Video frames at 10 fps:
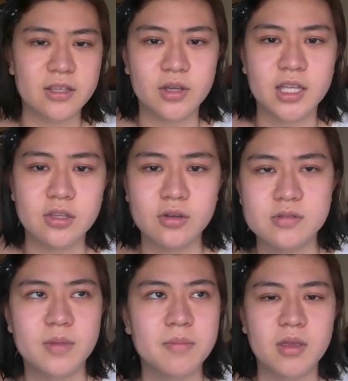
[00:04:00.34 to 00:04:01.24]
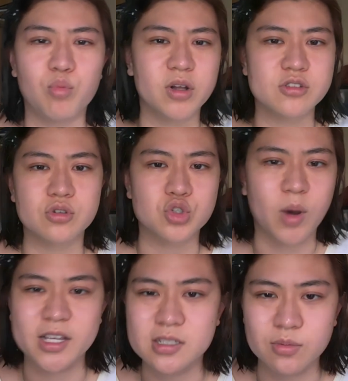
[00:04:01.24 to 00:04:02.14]
you can use maybe once or
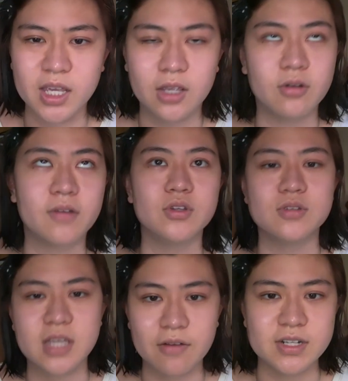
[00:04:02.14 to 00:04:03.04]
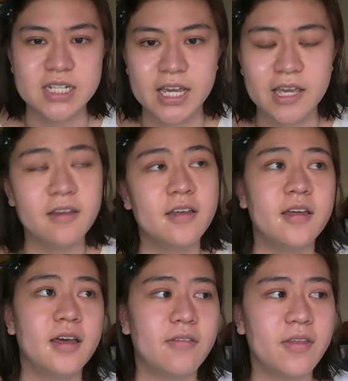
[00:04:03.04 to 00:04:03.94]
twice a week. You don't have to use it every day.
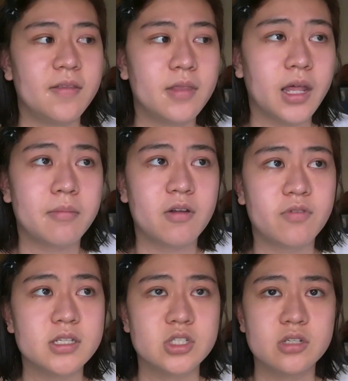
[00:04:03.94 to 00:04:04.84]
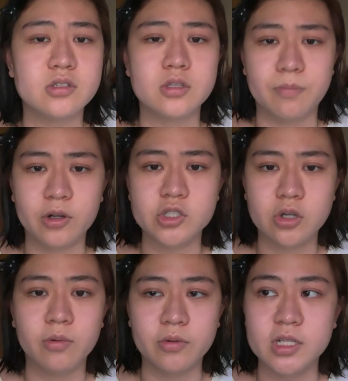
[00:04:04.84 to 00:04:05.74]
And then my friend, she uses the Body
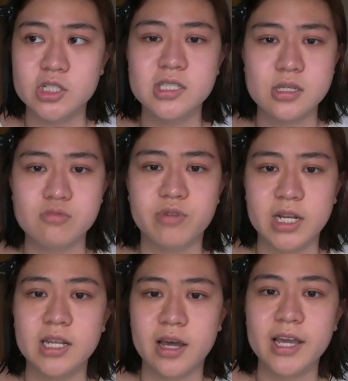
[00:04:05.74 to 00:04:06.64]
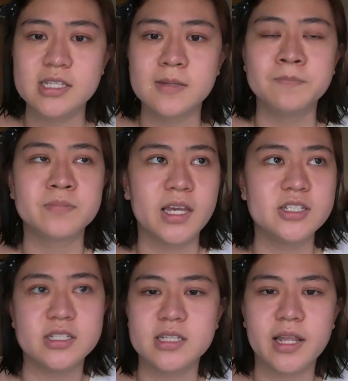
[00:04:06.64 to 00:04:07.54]
Shop one, and she says it's really nice, and
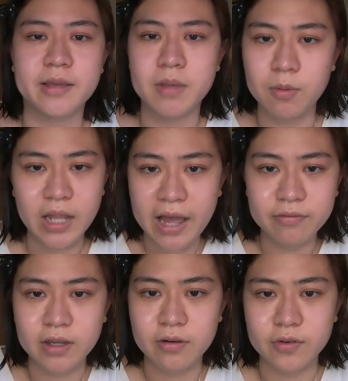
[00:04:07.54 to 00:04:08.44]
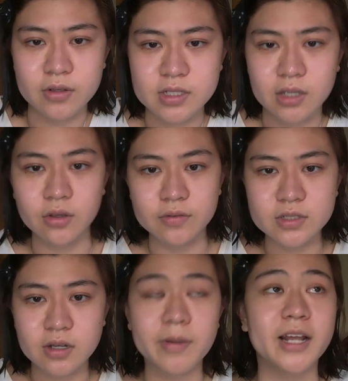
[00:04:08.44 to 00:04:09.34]
she said people laughed at her for using a youth
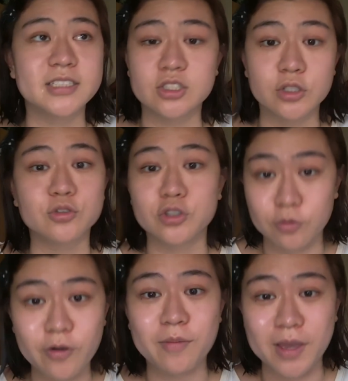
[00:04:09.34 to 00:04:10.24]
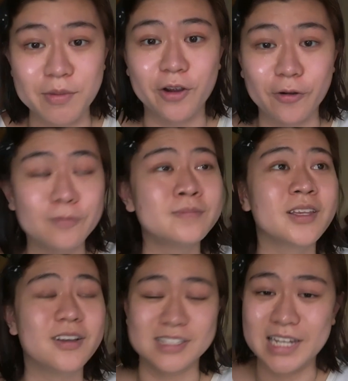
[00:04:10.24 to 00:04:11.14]
serum, and I said to her, don't worry baby girl,
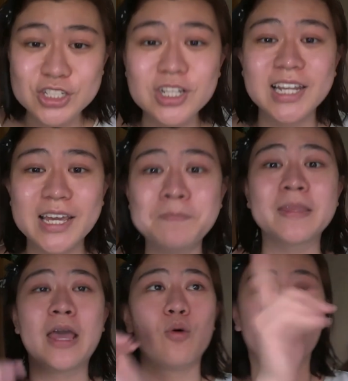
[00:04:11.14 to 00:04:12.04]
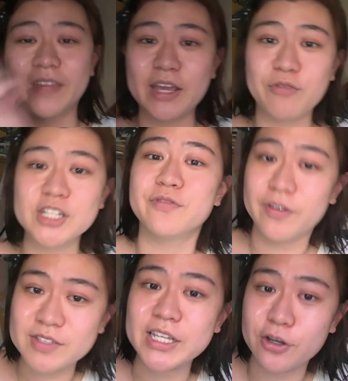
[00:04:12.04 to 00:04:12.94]
because literally when they reach
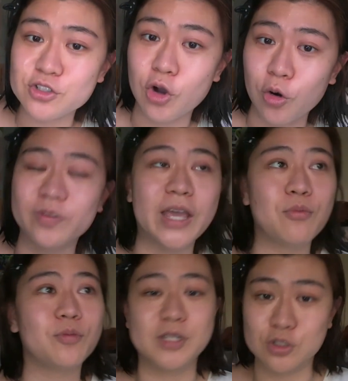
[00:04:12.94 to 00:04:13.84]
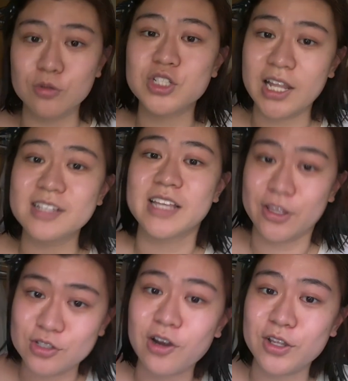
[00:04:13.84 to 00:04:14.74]
50 years old, they would be so jealous that
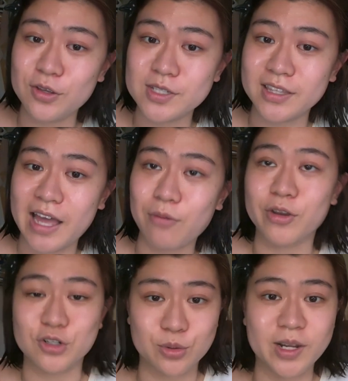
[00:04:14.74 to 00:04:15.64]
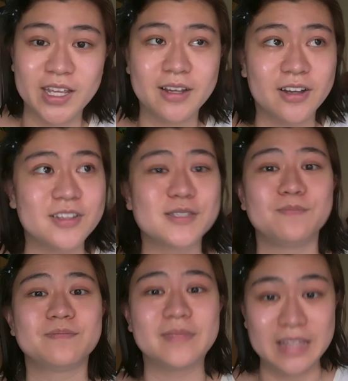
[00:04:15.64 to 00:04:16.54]
you started using that when you're 20, because
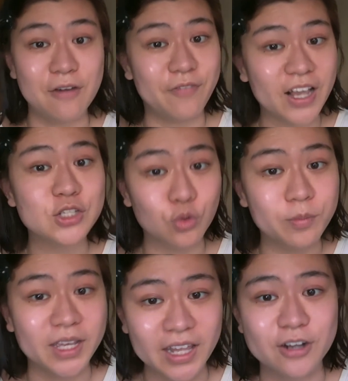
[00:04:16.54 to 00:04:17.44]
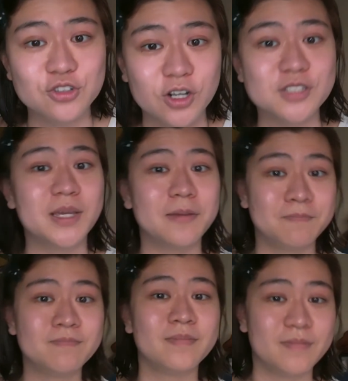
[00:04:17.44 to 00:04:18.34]
the effects will be there, trust me.
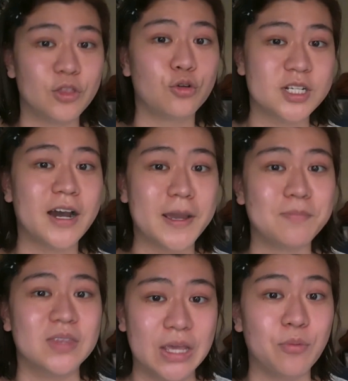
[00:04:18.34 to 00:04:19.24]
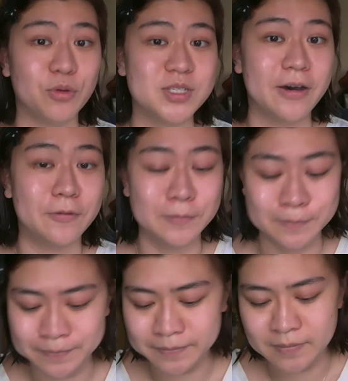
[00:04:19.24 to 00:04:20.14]
Through time, they will tell.
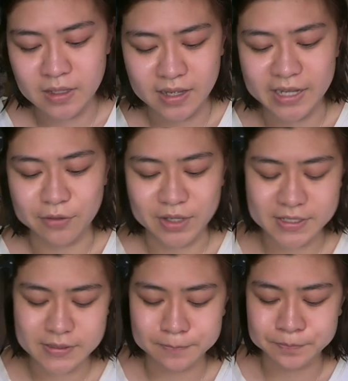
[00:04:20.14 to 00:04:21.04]
Anyways,